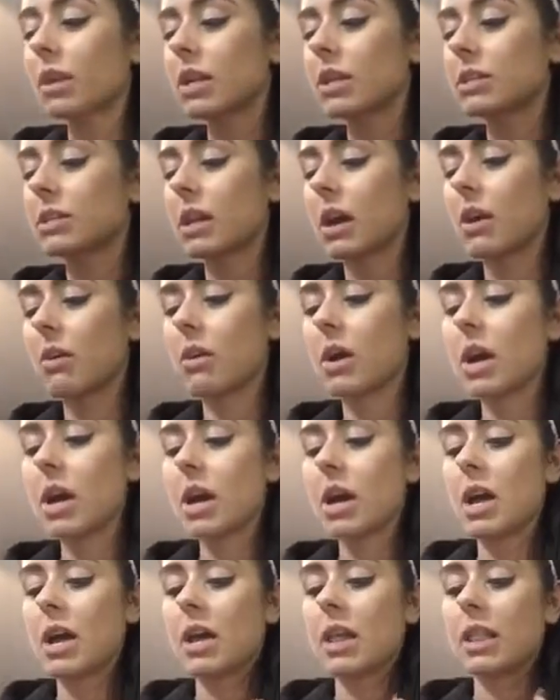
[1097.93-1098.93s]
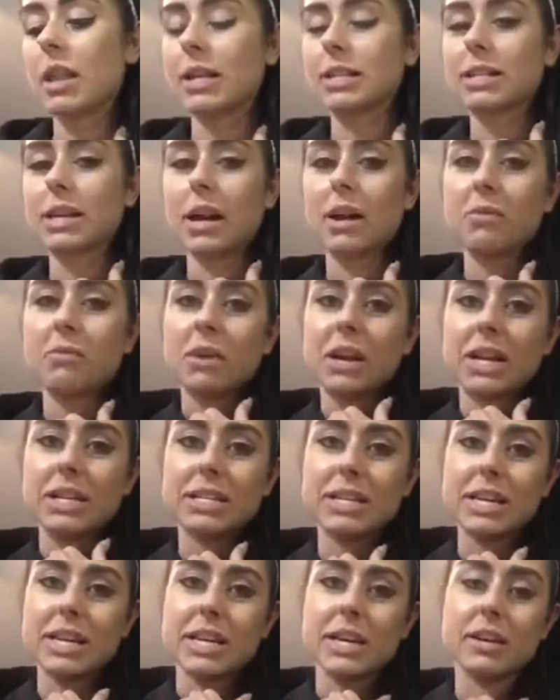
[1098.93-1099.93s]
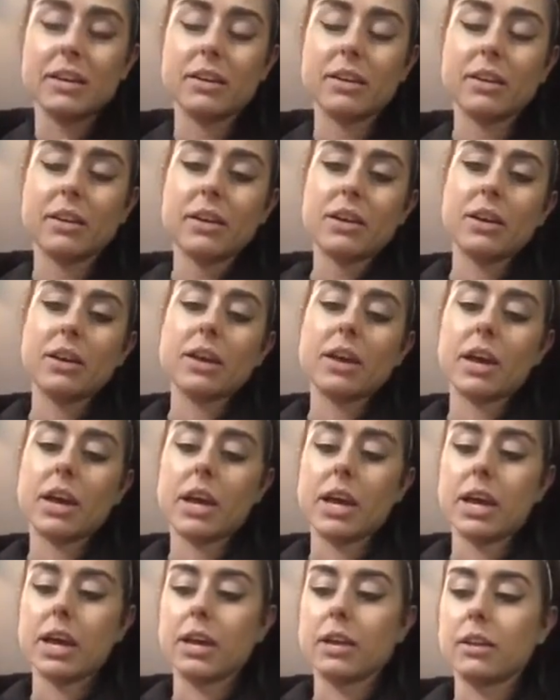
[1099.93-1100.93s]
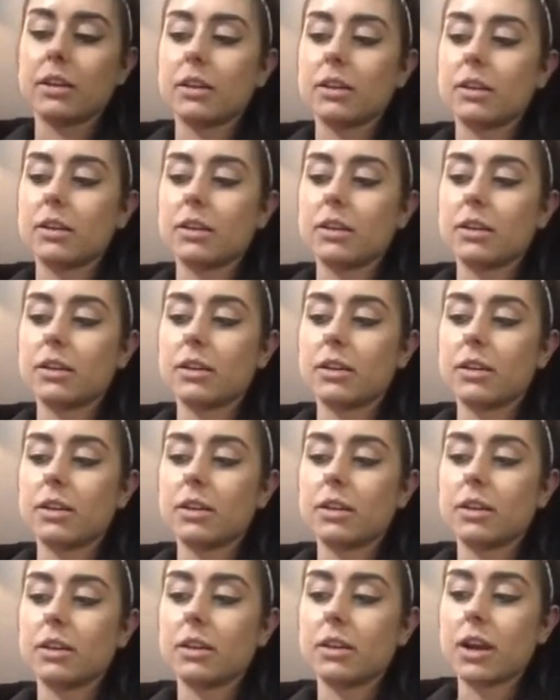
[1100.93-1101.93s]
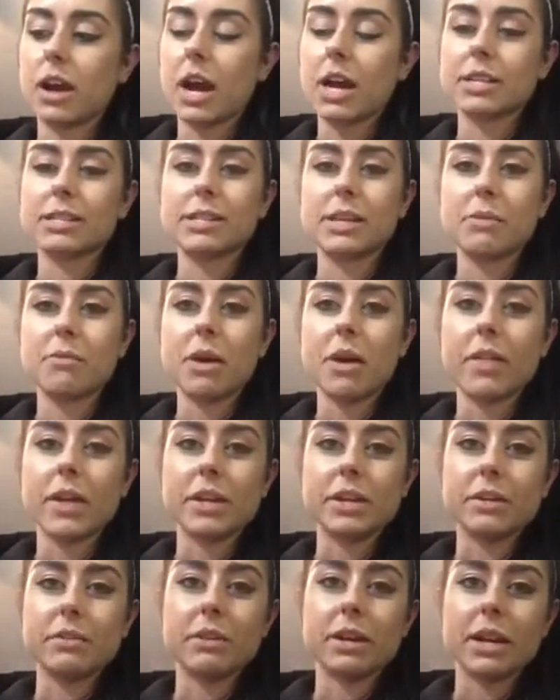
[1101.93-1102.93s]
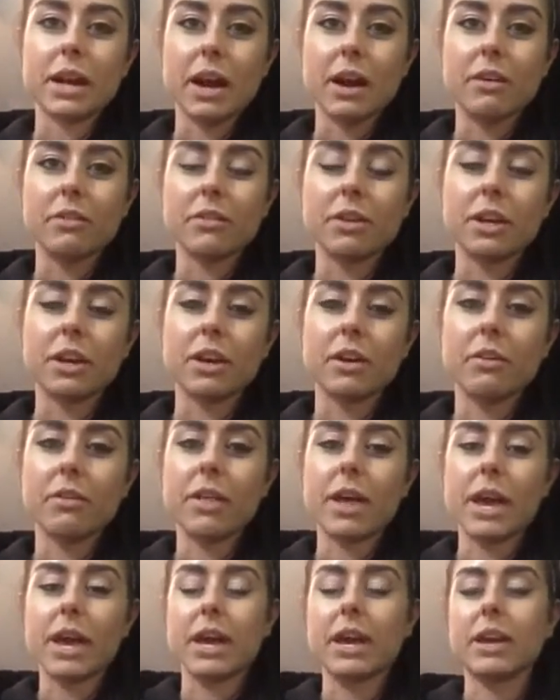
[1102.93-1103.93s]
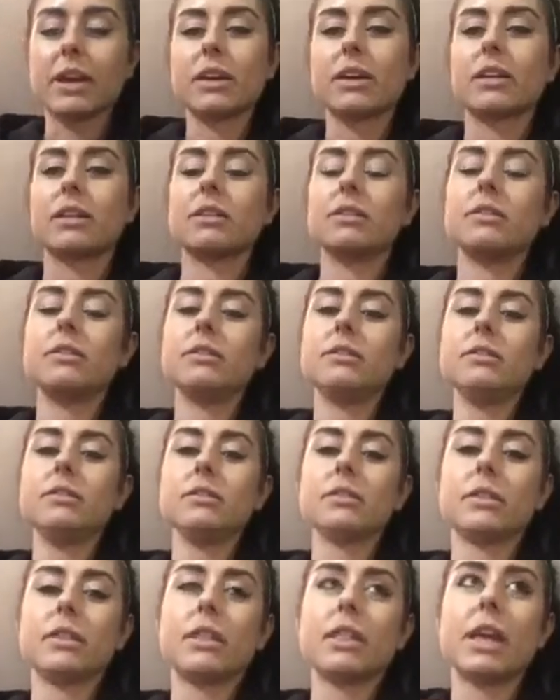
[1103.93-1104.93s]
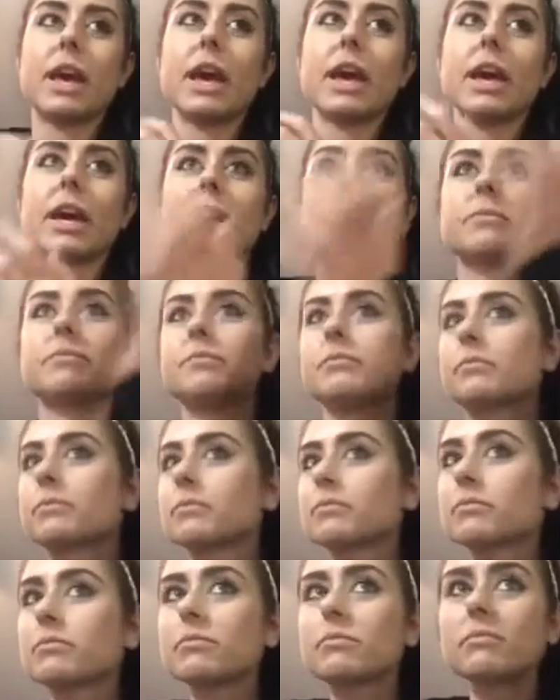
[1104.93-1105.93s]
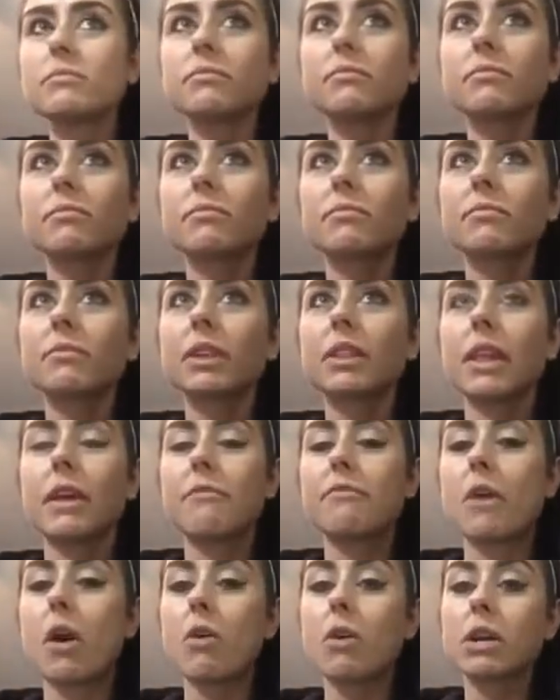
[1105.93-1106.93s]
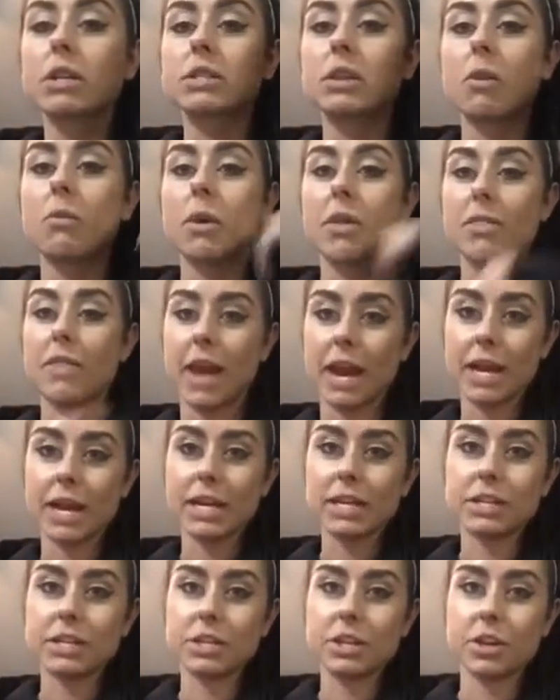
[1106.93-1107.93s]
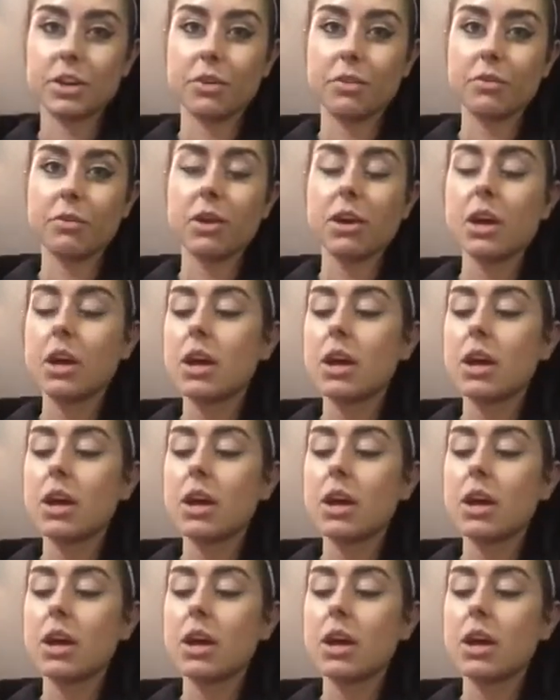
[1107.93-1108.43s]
So that's kind of what I did, and I see why they do it now. You know, they they focus on what they need to do,